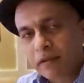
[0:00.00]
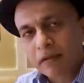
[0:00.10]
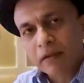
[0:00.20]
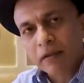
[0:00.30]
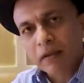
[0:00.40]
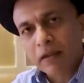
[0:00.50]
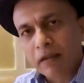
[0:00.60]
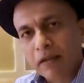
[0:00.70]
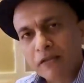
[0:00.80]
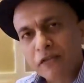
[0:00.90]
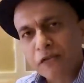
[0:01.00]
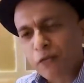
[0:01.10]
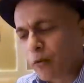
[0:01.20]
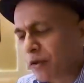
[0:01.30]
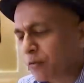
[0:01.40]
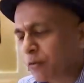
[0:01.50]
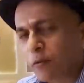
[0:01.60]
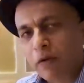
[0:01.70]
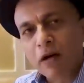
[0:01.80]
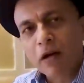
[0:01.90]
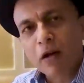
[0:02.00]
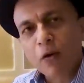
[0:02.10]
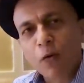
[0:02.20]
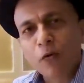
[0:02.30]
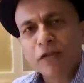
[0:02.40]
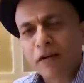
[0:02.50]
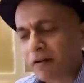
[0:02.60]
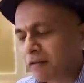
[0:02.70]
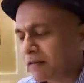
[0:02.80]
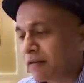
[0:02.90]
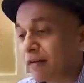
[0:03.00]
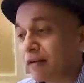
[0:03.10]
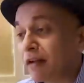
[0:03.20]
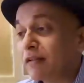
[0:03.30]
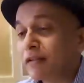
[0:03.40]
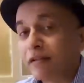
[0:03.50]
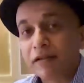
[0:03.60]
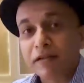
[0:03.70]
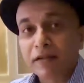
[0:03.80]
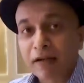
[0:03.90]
I think that's just the way to close our rather indulgent